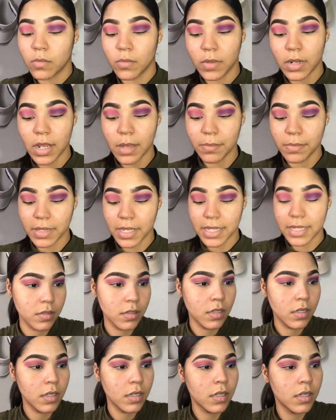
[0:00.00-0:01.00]
When I blend,
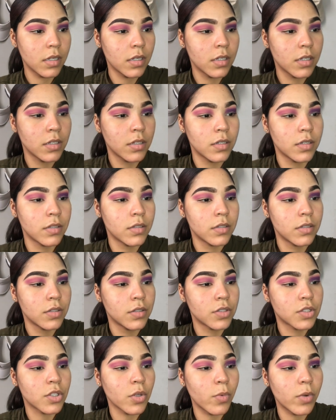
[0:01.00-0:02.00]

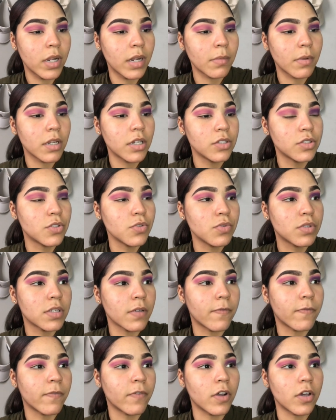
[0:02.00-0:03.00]
so what I'm gonna do
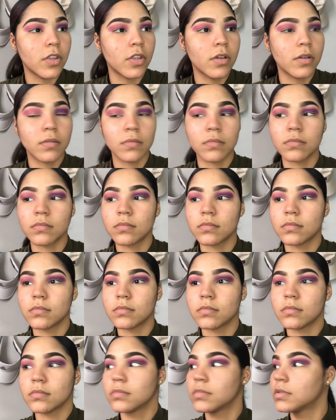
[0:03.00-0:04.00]
to further,
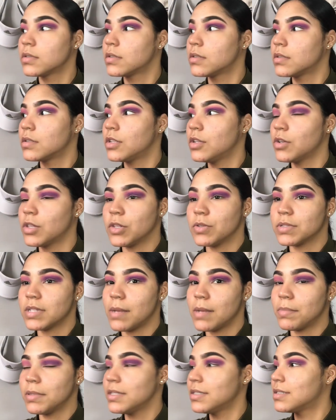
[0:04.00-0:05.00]
can you close
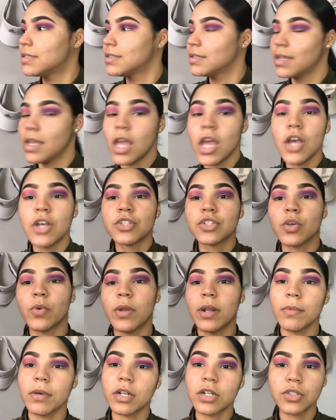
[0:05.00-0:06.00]
that please? So
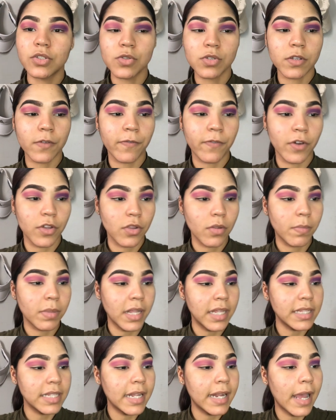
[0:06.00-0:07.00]
what I'm gonna do to further
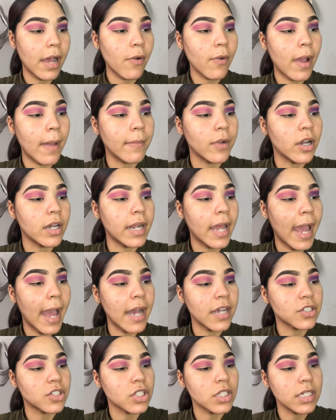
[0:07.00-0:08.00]
blend it out, I'm gonna
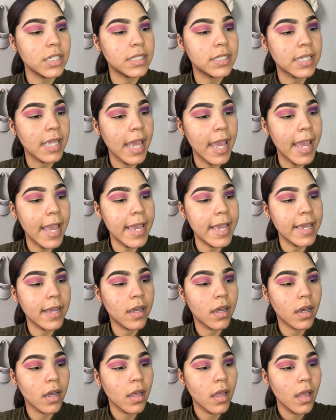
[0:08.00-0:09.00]
actually take
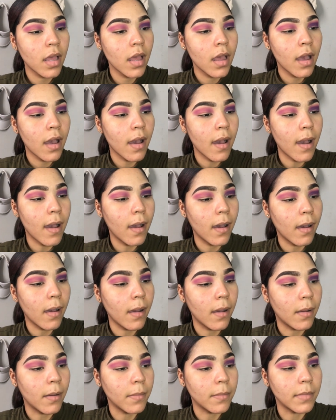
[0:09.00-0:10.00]

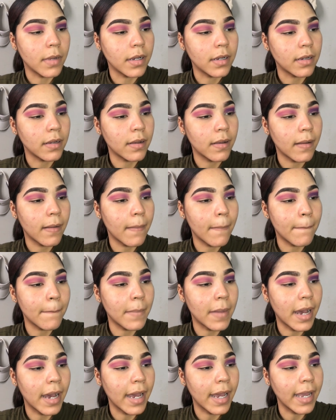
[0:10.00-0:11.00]

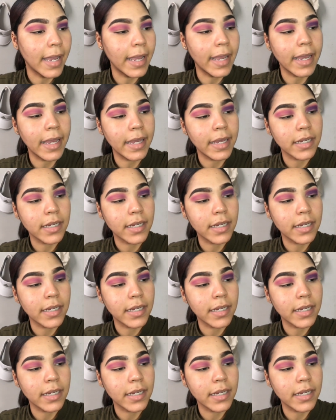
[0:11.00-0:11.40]
my,